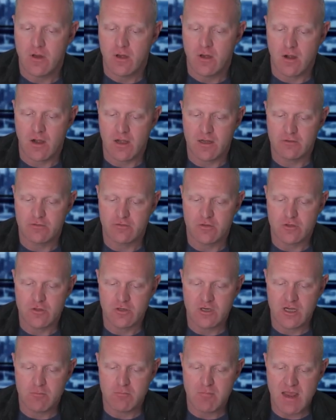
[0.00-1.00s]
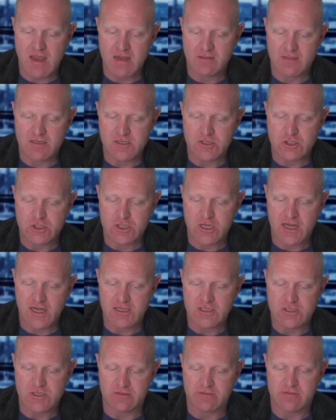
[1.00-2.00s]
All right, so you can make these
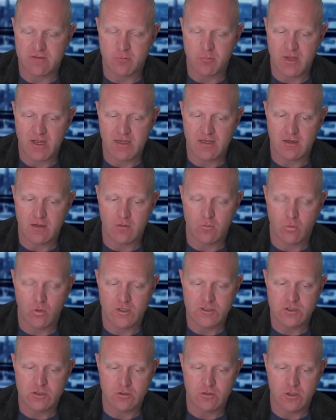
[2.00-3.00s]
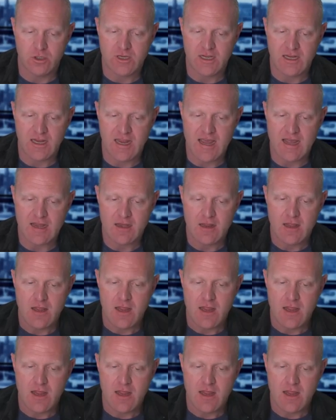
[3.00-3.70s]
changes depending on what you're looking at